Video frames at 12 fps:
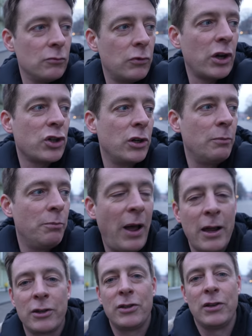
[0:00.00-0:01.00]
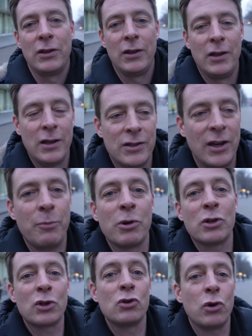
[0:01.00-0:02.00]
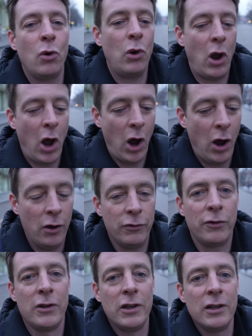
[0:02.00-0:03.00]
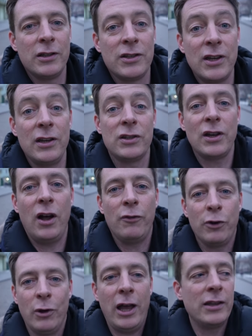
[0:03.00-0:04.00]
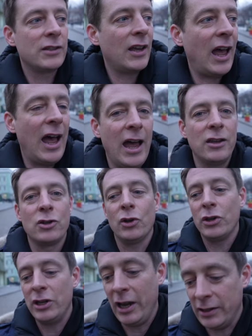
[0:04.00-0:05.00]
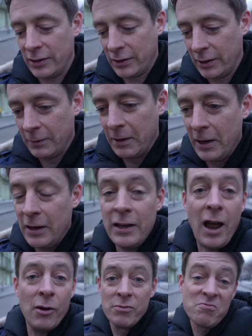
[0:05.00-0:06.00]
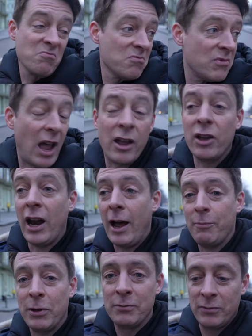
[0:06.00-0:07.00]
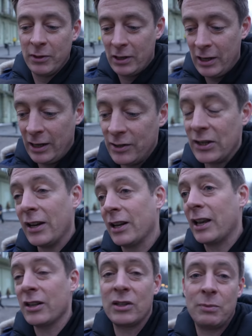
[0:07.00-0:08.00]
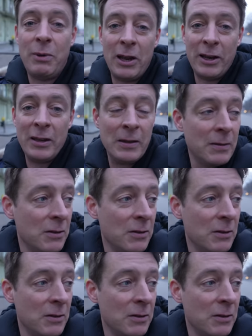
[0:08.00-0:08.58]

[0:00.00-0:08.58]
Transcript: Russian-backed separatist control of the cities of Luhansk and Donetsk. Now, that could happen. Is that a casus belli?